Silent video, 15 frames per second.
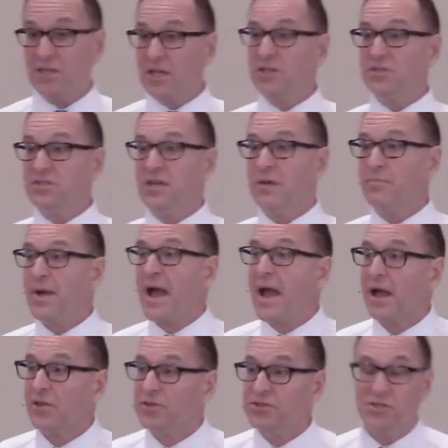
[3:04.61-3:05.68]
take a step
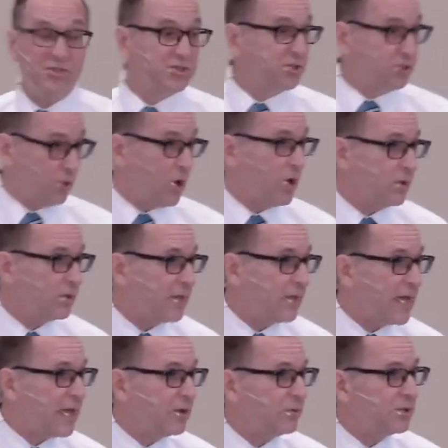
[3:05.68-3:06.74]
back. This is strong
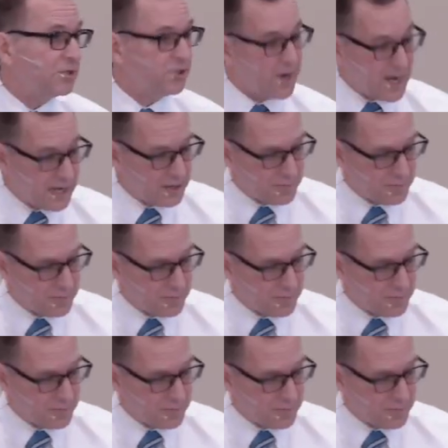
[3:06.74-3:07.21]
language, right?